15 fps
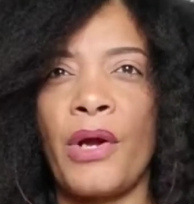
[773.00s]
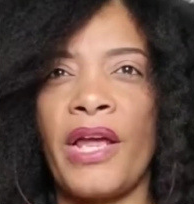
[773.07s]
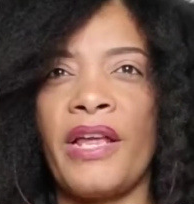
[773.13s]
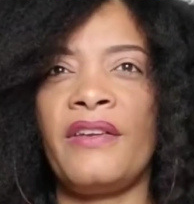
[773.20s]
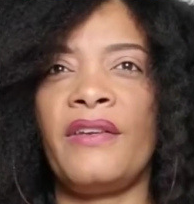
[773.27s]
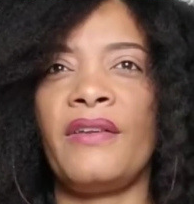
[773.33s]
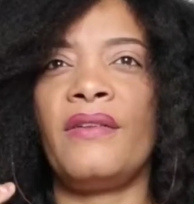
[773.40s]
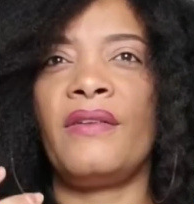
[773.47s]

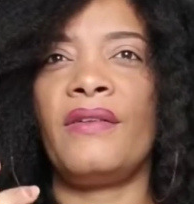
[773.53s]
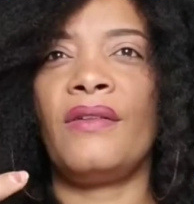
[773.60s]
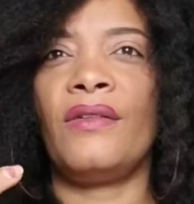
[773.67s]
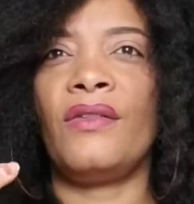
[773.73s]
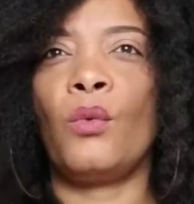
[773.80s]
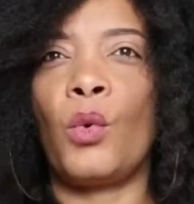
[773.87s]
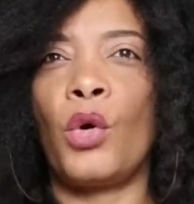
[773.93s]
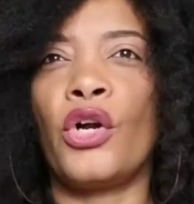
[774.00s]

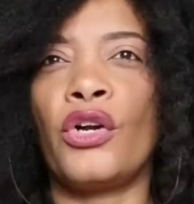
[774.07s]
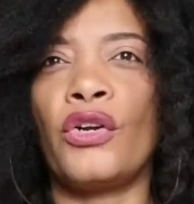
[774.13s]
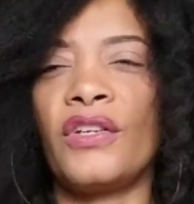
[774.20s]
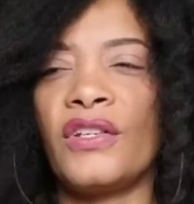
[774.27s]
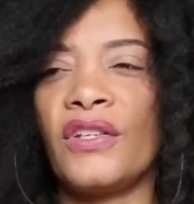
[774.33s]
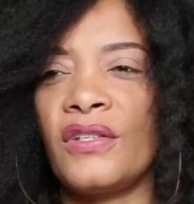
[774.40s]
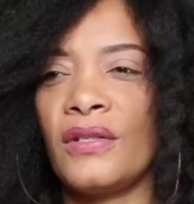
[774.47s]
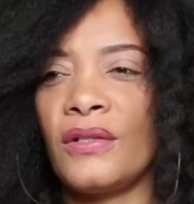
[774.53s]
spread the
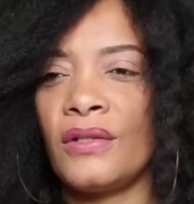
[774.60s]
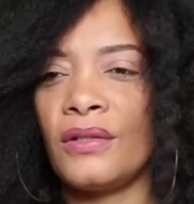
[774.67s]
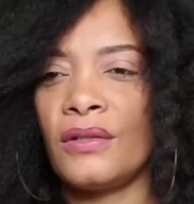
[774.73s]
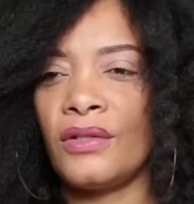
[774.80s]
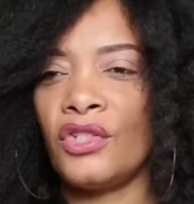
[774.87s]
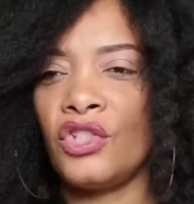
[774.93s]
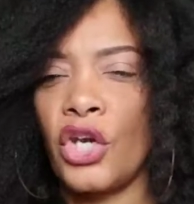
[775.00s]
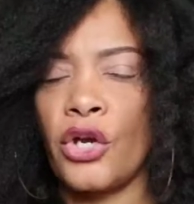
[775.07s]
word,
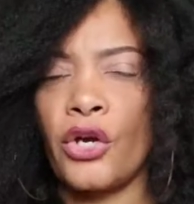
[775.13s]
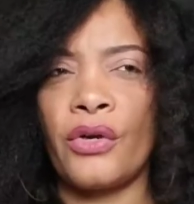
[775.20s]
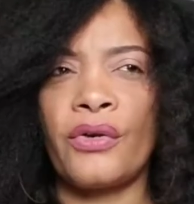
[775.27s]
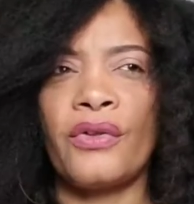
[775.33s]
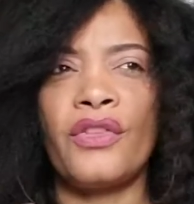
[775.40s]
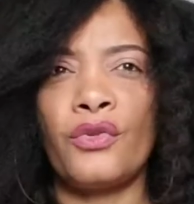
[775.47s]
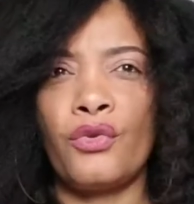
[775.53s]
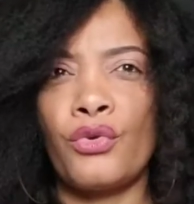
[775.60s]

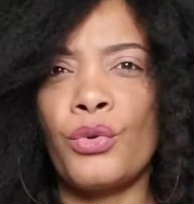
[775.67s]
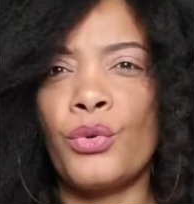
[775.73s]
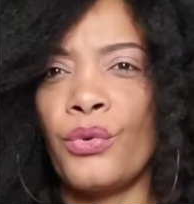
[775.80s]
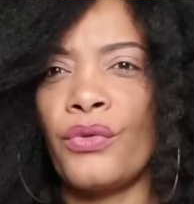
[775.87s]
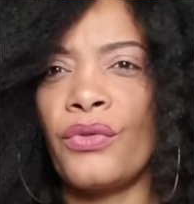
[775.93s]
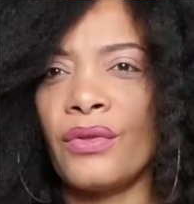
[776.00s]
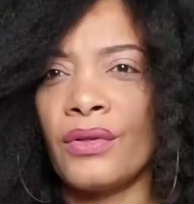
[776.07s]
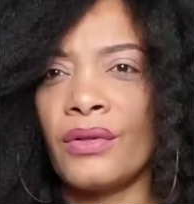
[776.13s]
share
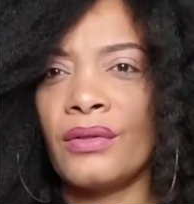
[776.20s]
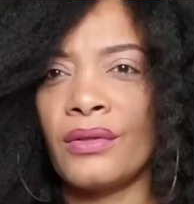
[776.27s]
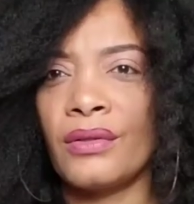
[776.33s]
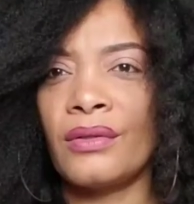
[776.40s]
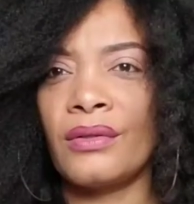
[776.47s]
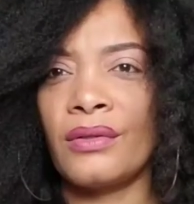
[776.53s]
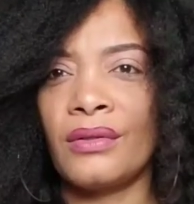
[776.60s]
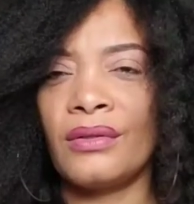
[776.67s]
the
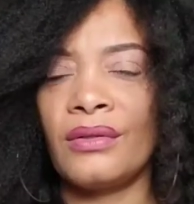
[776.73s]
truth.